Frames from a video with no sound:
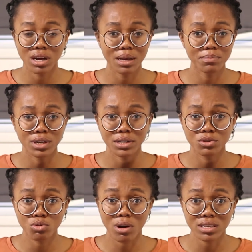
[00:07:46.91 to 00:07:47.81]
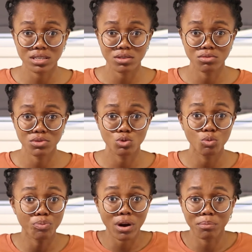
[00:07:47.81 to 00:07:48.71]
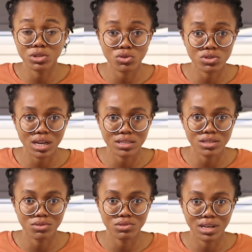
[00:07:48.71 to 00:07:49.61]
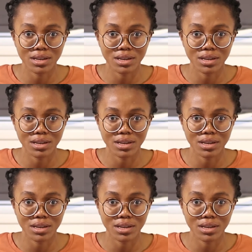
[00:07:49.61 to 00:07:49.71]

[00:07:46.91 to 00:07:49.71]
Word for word: um, like two articles, two primary source articles,